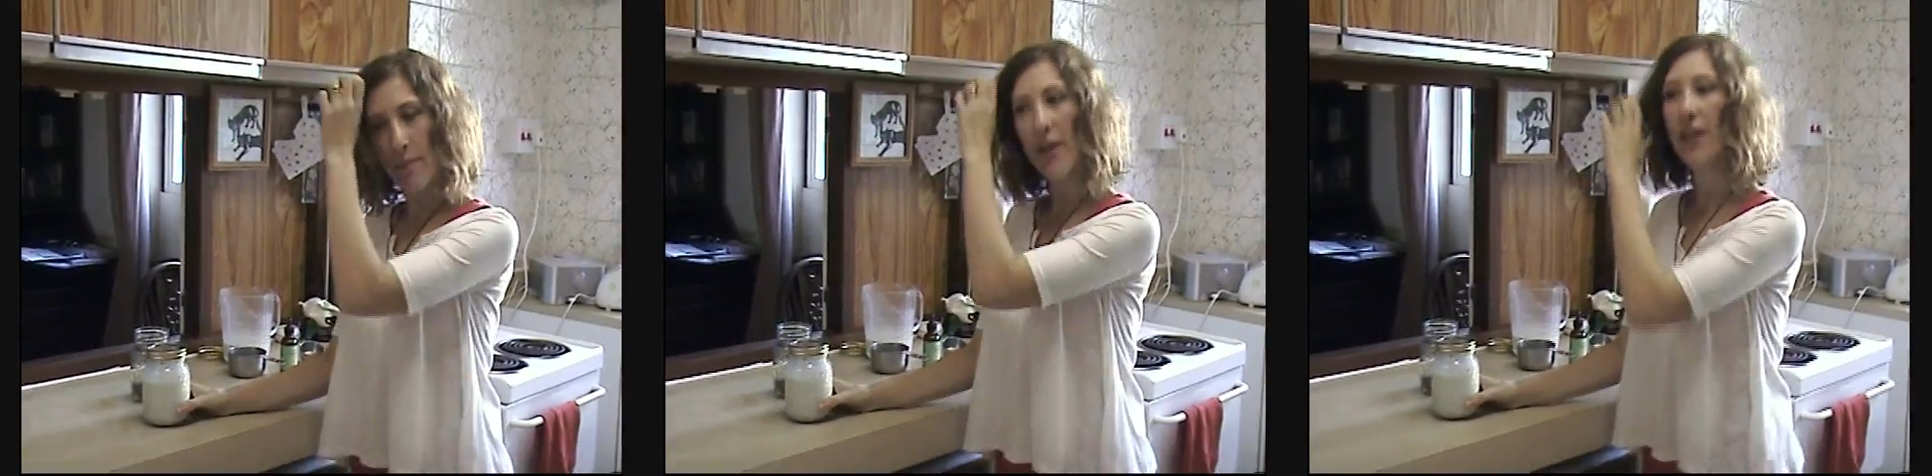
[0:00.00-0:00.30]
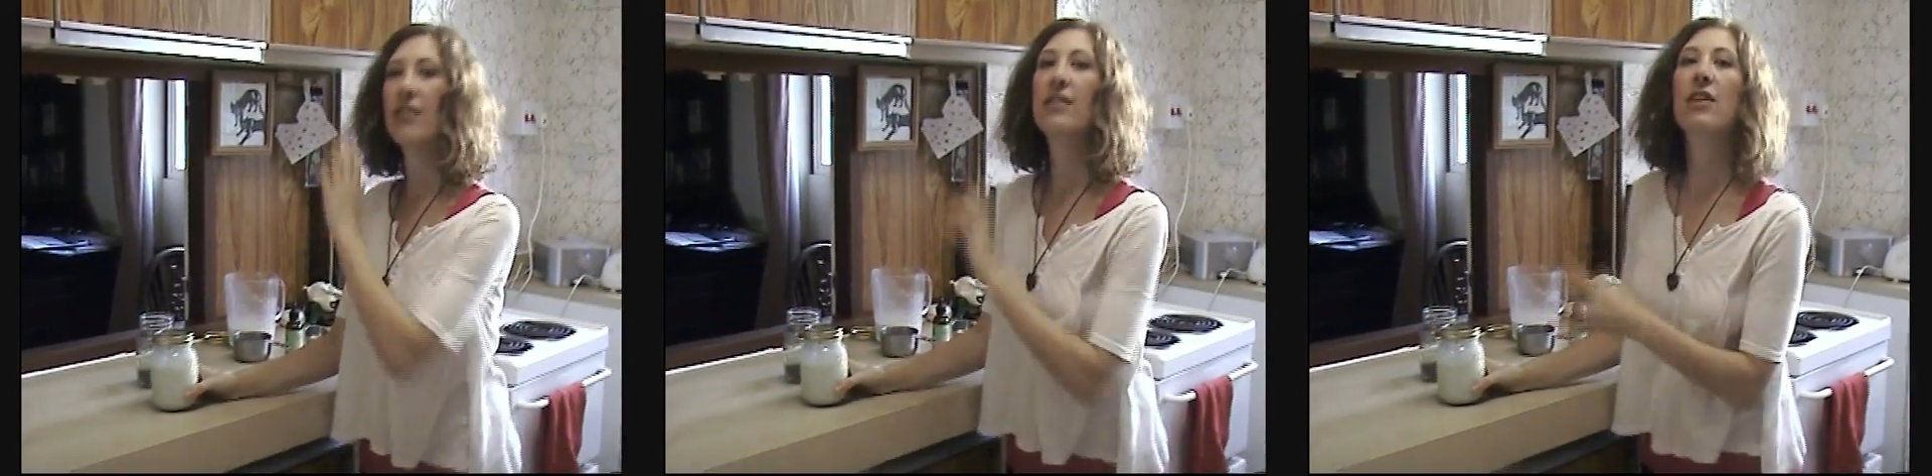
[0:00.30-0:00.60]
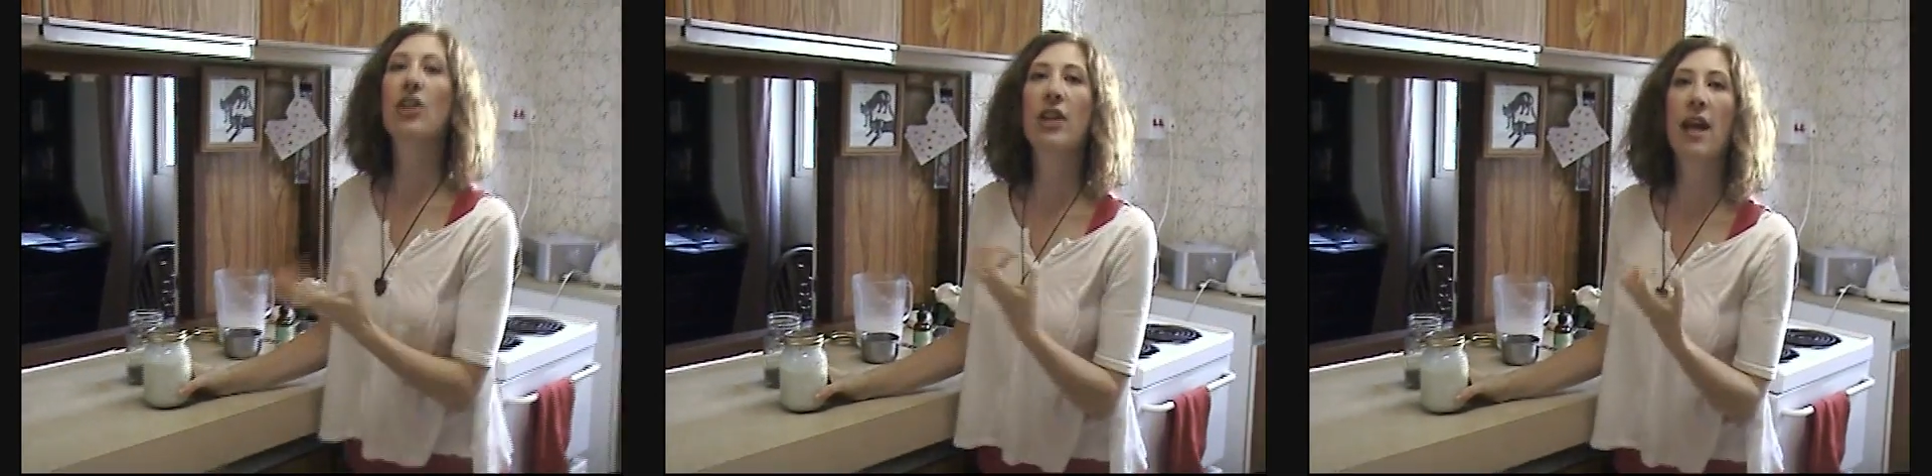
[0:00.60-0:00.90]

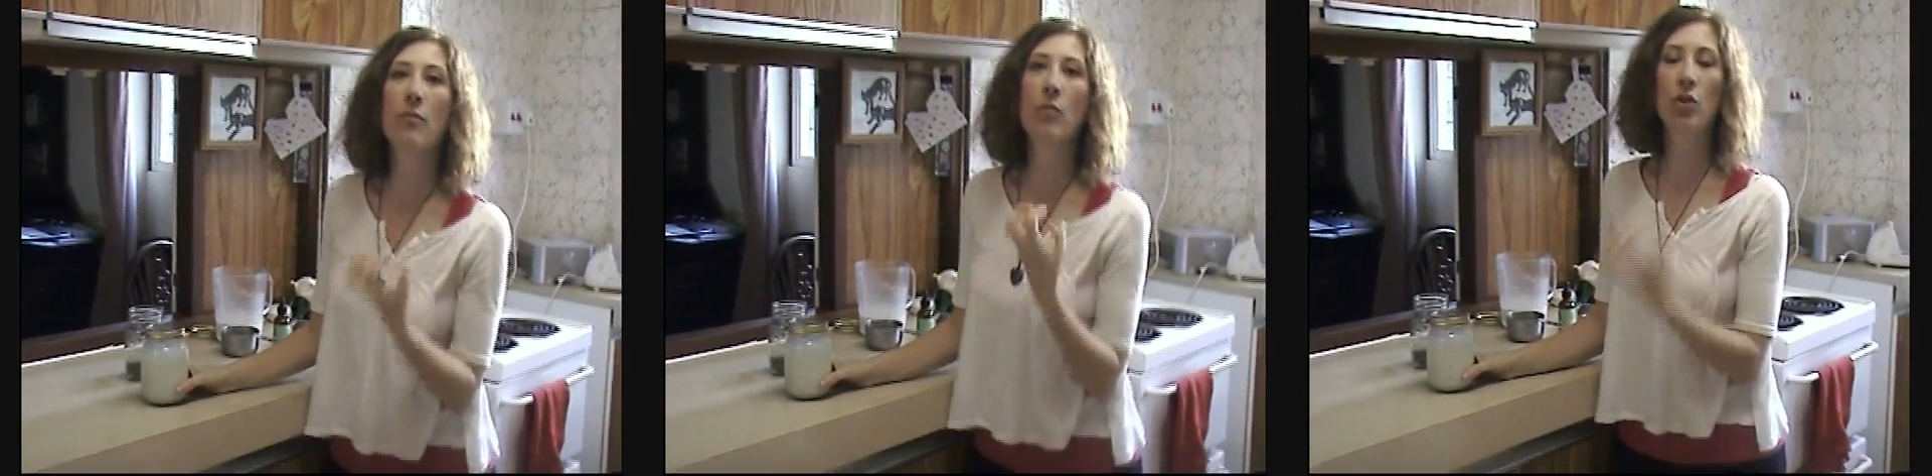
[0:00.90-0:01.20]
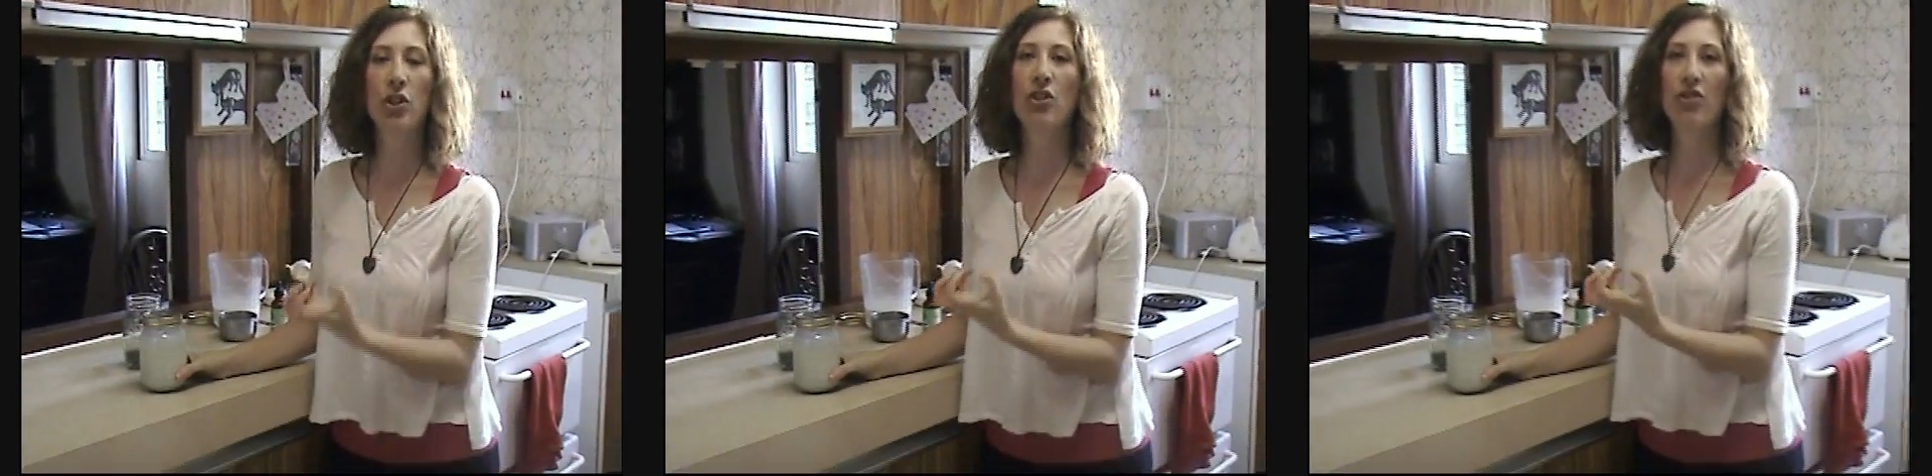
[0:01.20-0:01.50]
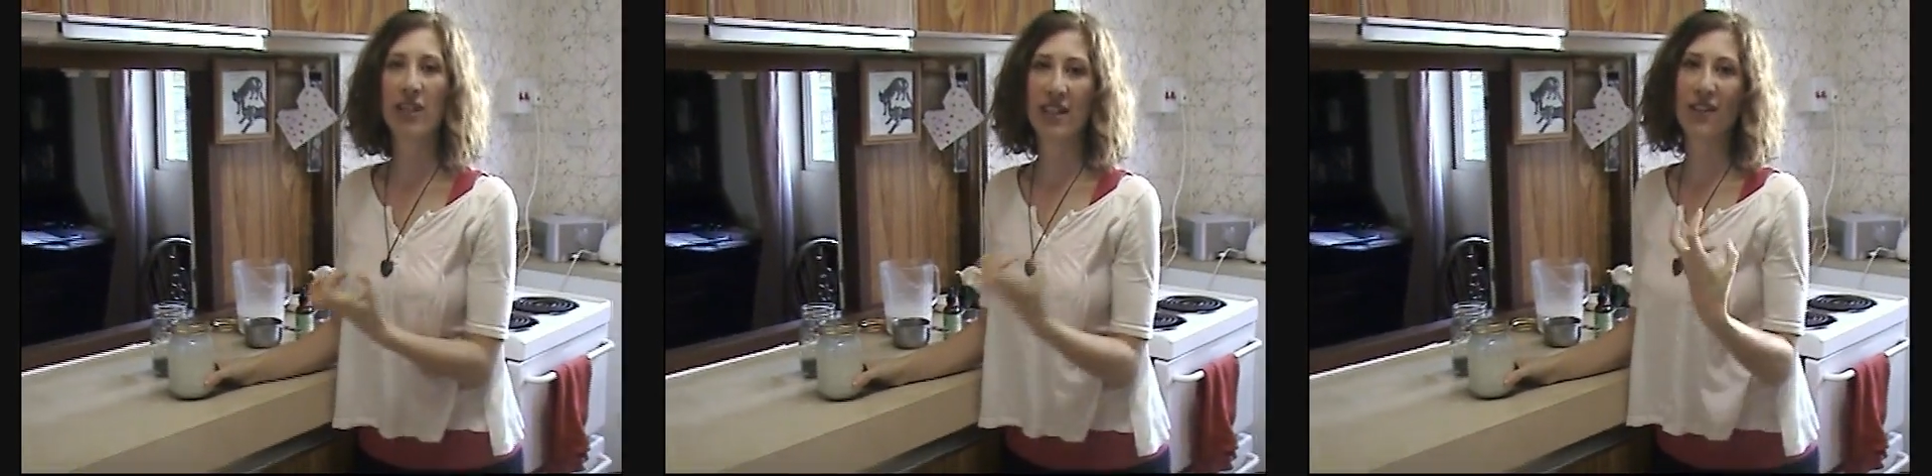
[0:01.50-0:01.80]
but you get more
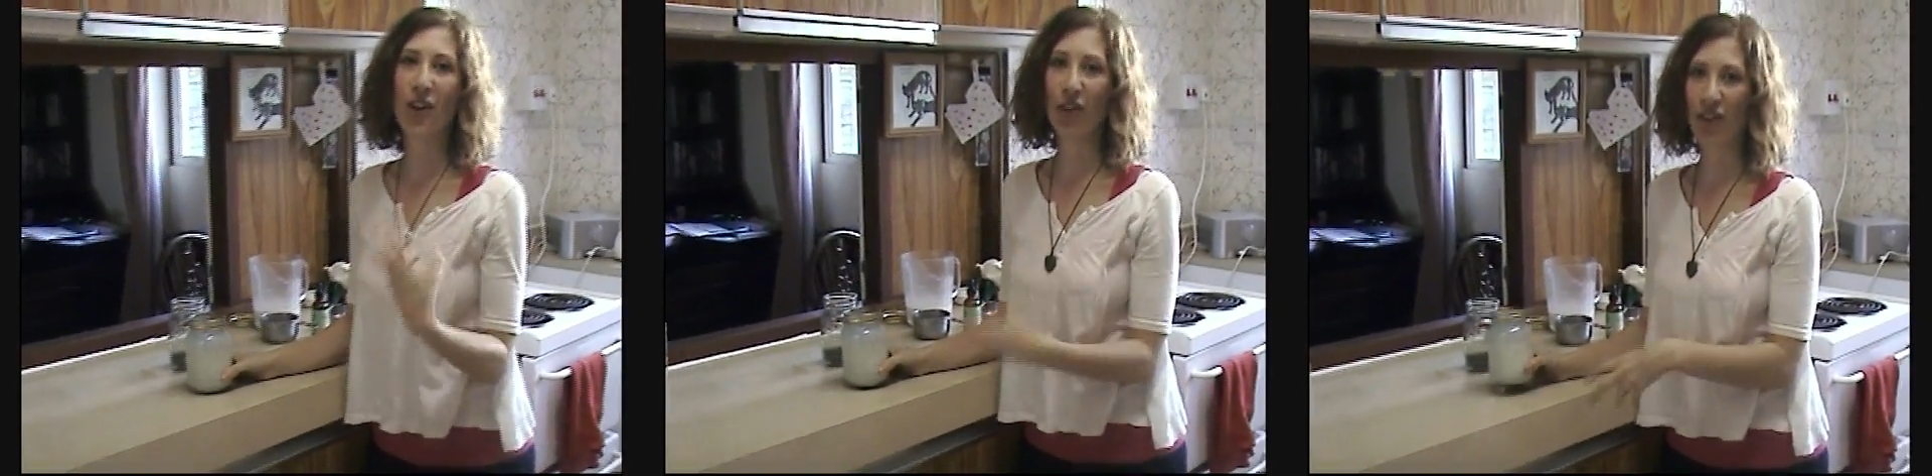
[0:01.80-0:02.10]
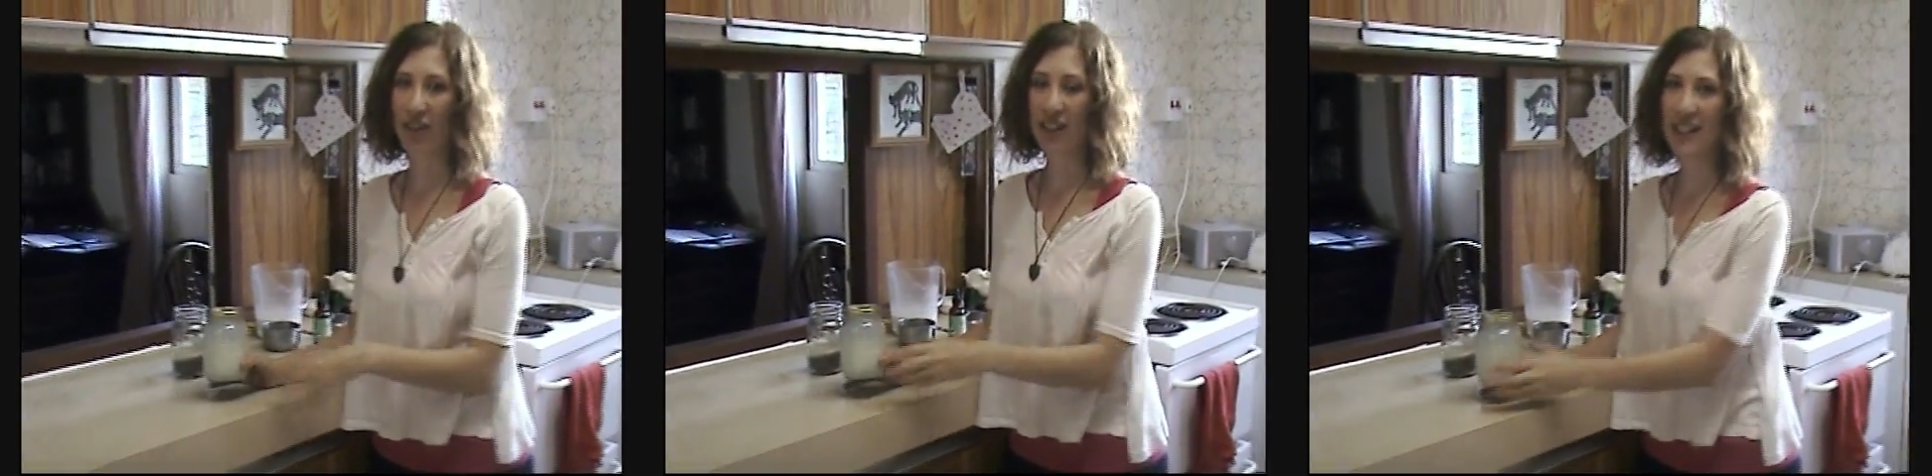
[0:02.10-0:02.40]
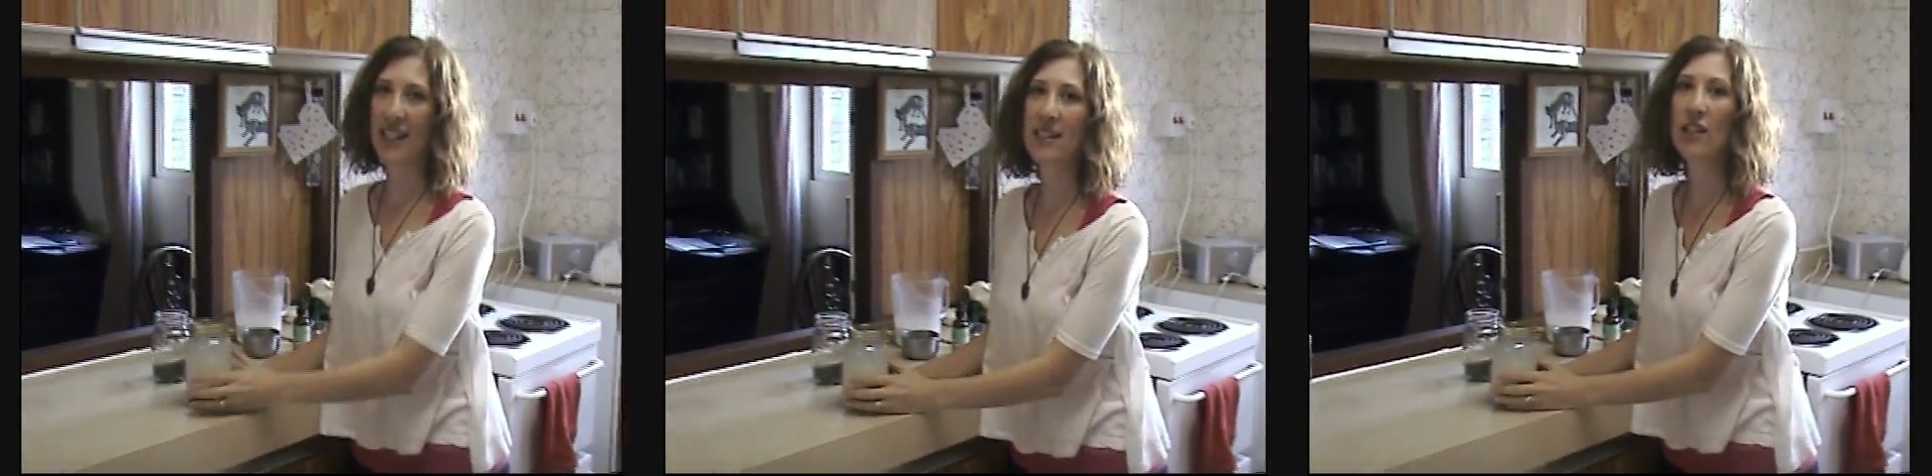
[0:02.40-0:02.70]
nutrients the longer it sits.